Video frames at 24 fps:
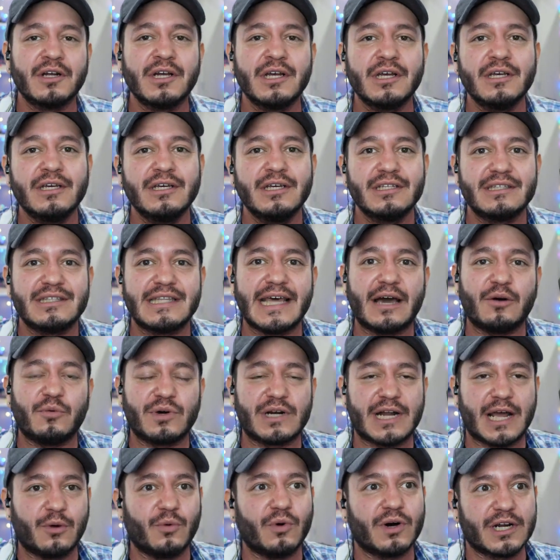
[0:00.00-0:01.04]
that when I
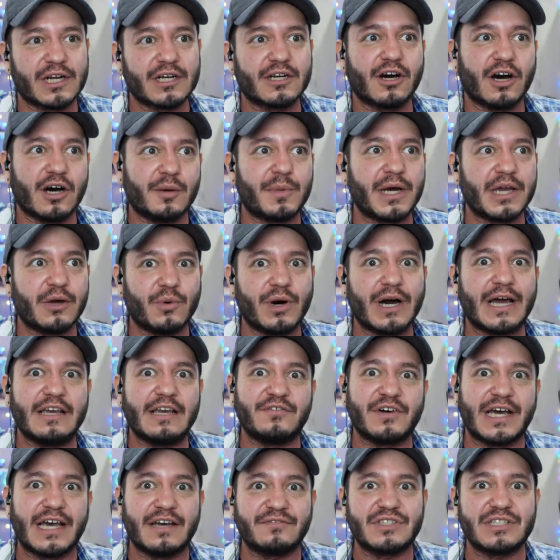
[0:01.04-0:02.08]
want to call my wife, I
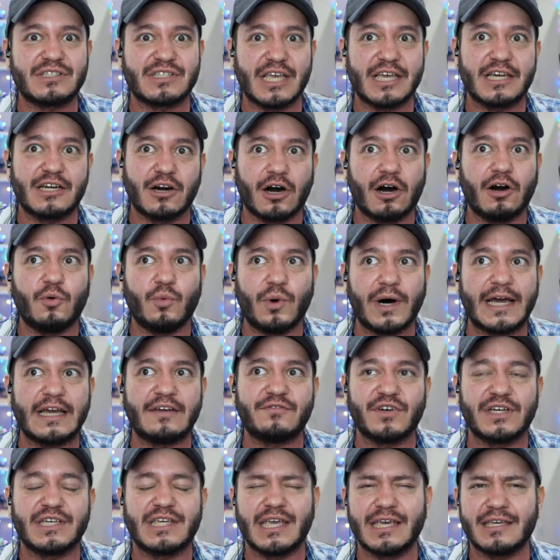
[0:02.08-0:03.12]
have to say, call wife. I
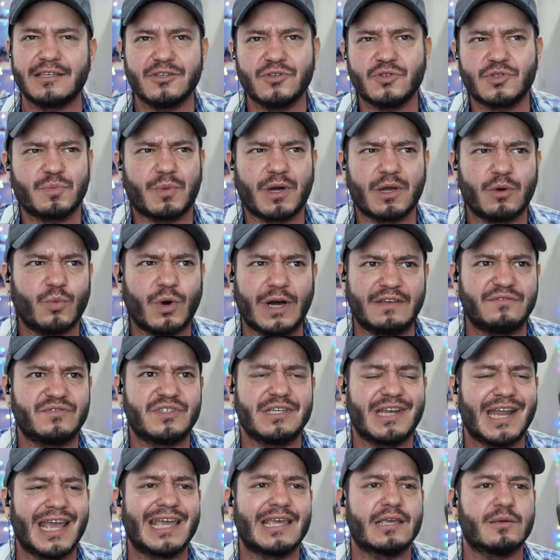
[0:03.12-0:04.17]
can't use my wife's
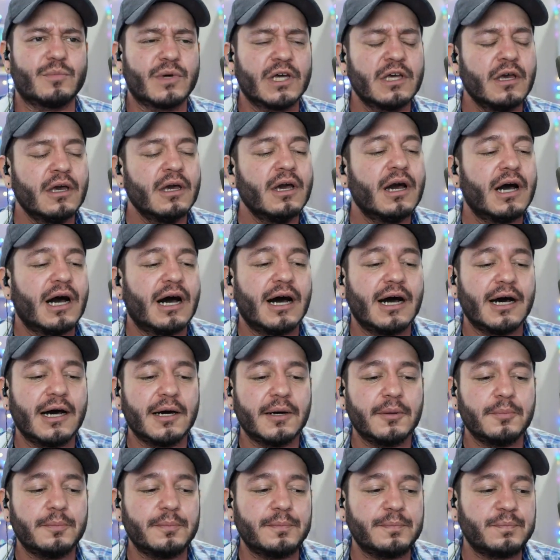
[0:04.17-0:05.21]
name.
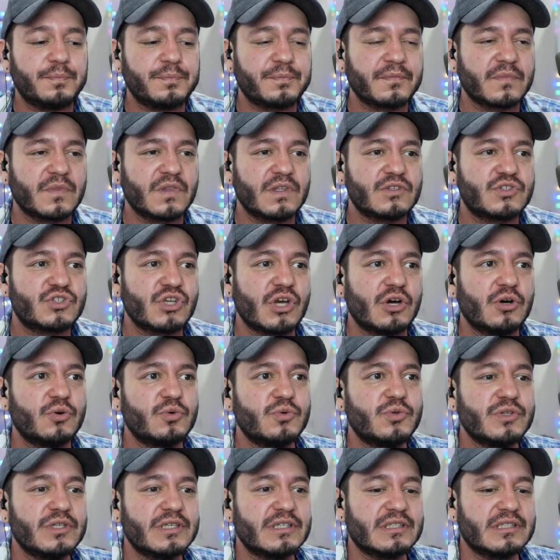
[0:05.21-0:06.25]
Um, So,
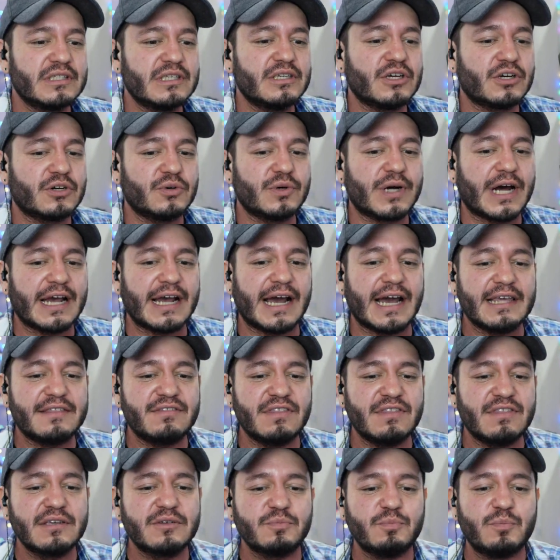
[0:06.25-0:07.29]
you know, I, I
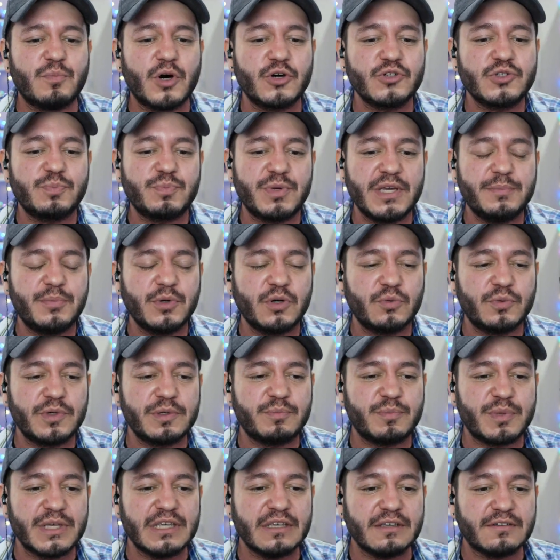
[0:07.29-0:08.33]
think most people would
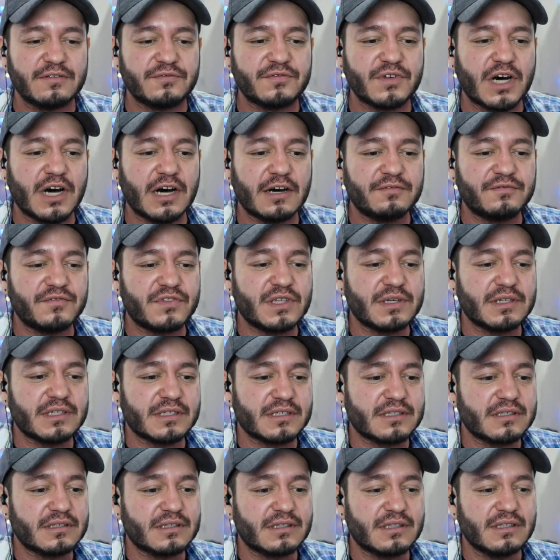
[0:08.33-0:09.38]
be of of the
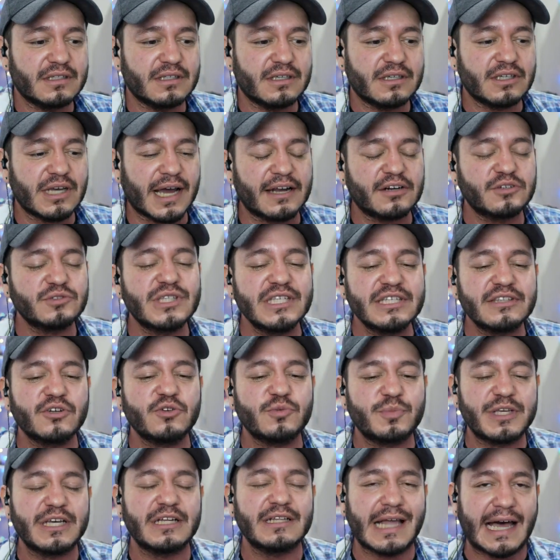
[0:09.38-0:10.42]
I don't think there'd be
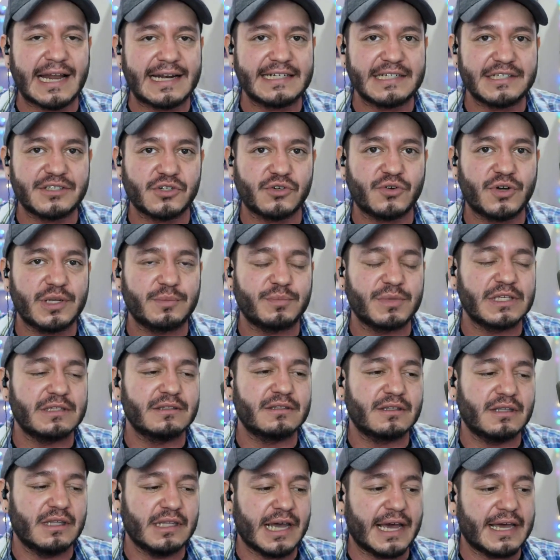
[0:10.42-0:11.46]
a lot of disagreement
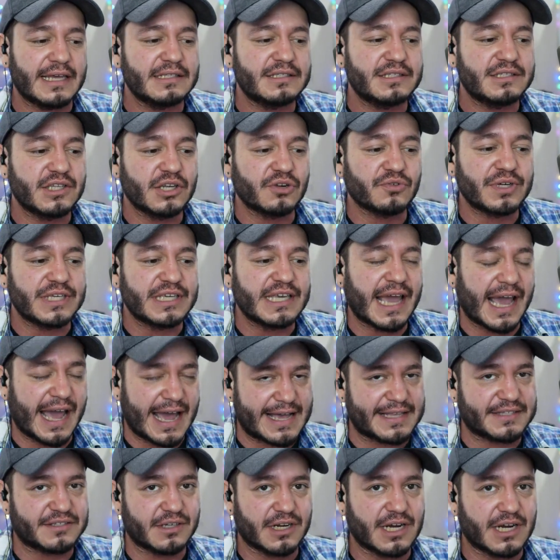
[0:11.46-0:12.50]
that Siri has
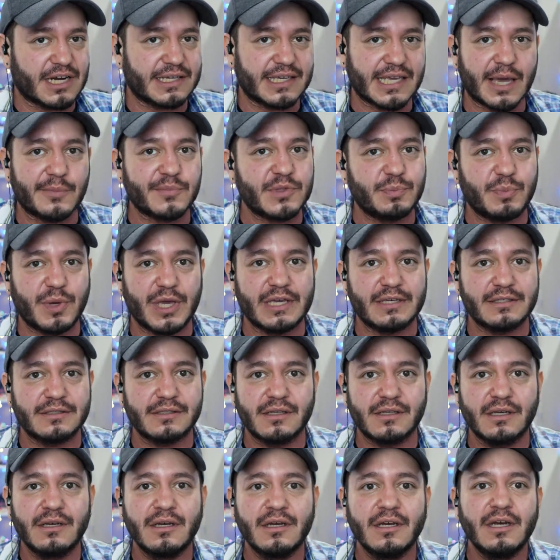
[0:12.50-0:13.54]
not kept pace.
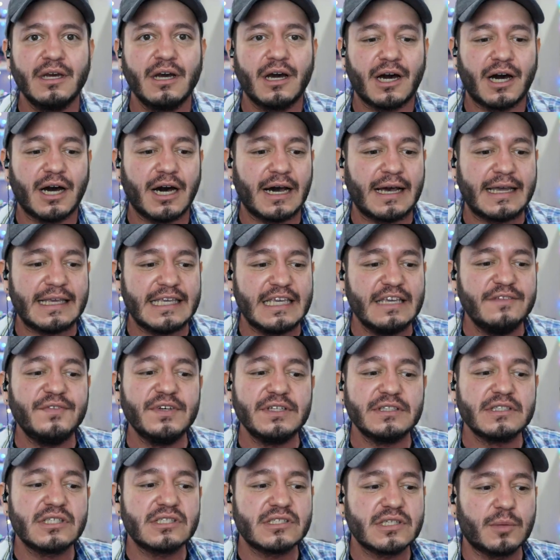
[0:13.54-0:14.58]
Uh, even
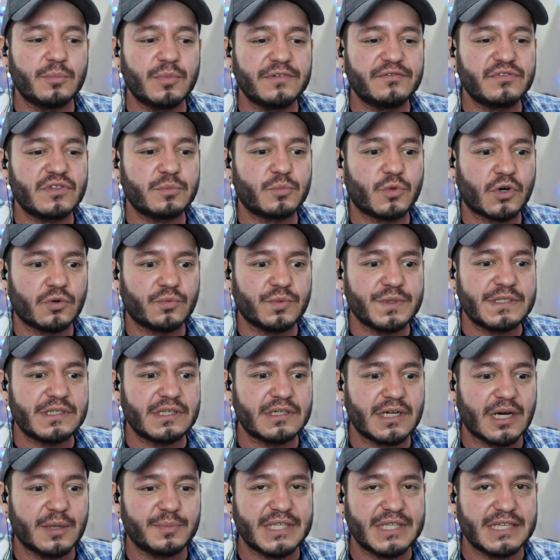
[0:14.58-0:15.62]
some of the more recent
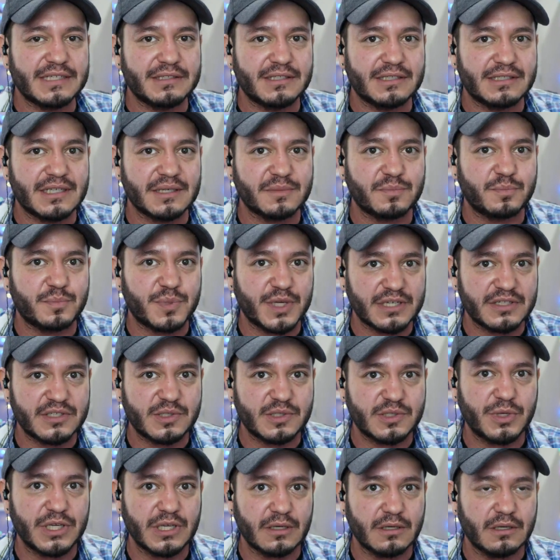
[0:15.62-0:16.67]
updates to
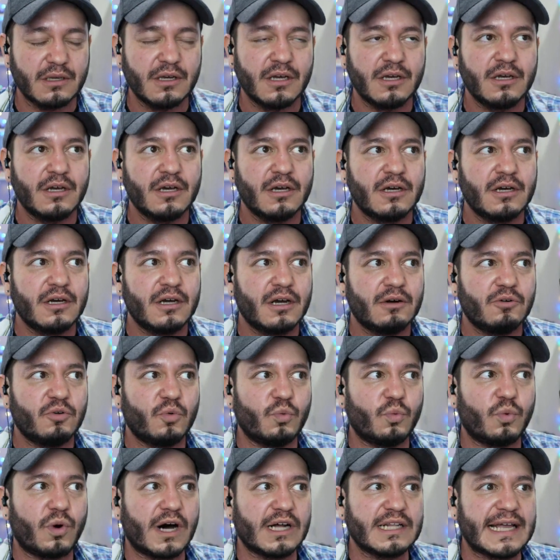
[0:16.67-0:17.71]
Bixby,
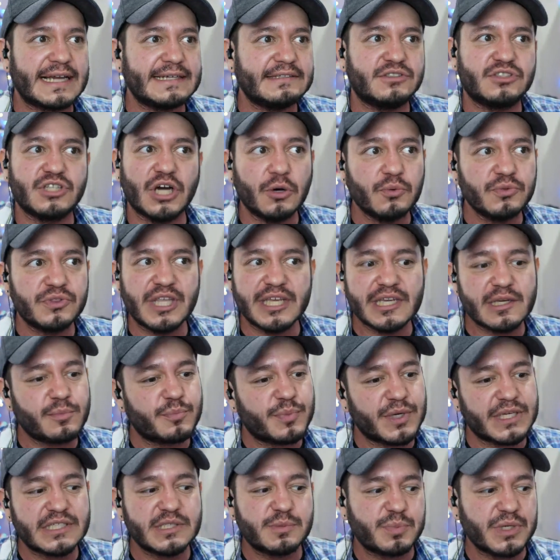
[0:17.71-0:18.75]
while I don't think
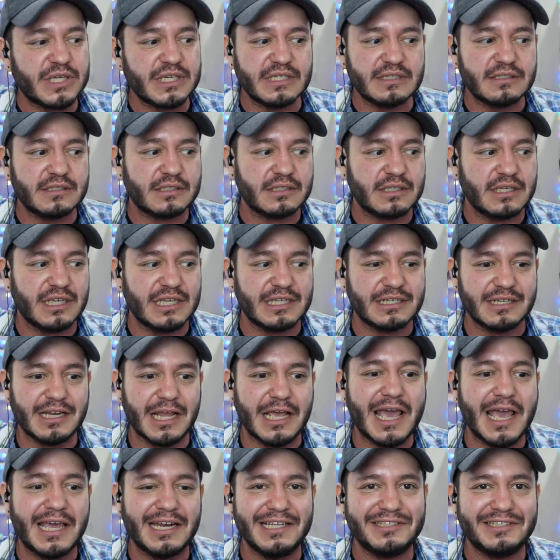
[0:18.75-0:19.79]
Bixby's in
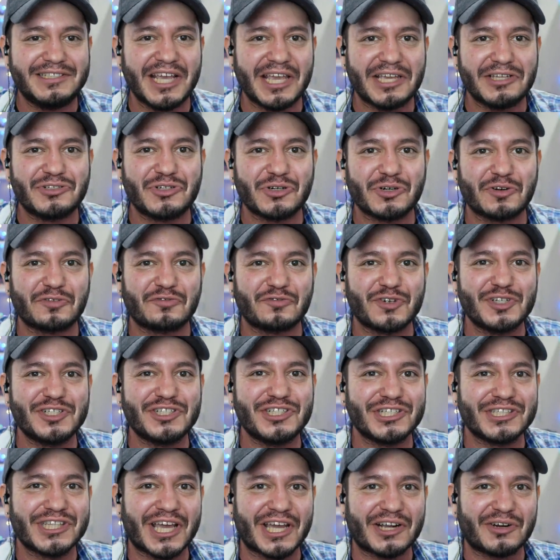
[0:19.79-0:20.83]
any danger of reaching
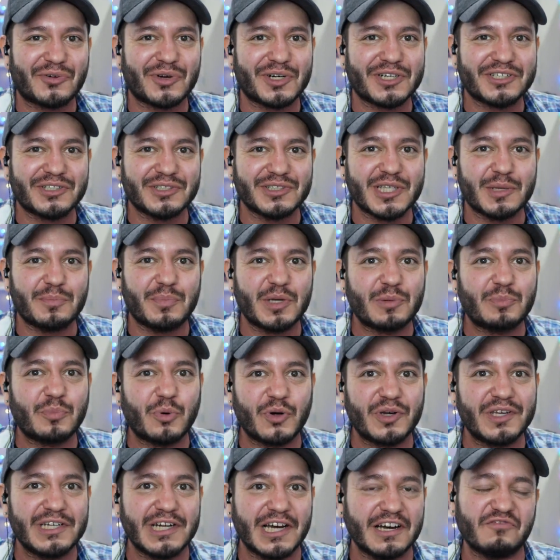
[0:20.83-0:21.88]
that critical tipping point
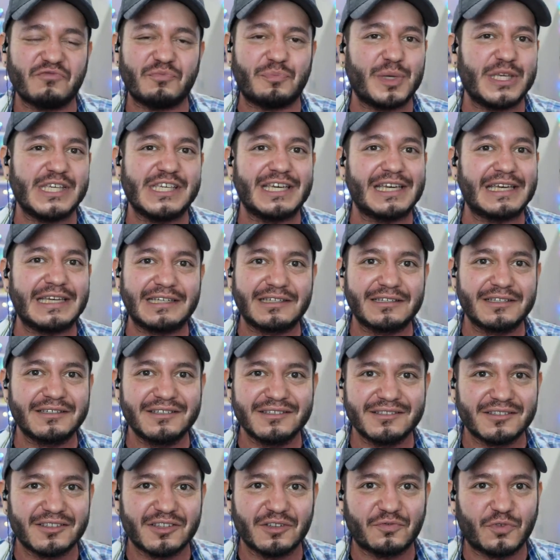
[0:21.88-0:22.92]
of being
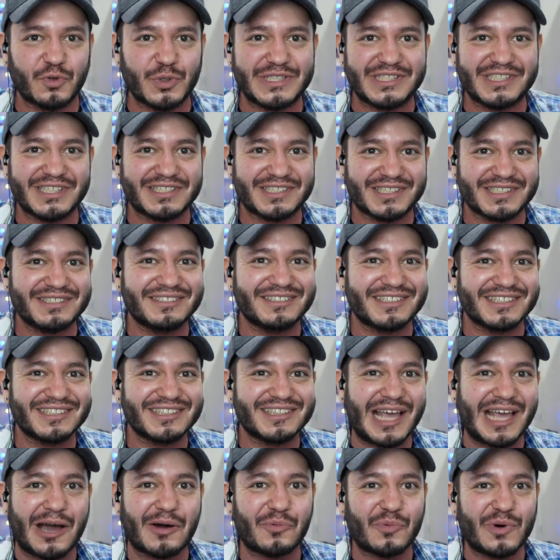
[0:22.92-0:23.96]
the voice assistant
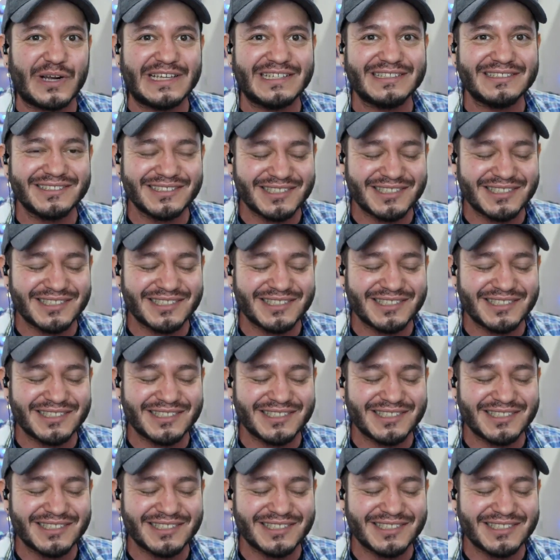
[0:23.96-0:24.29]
that wins,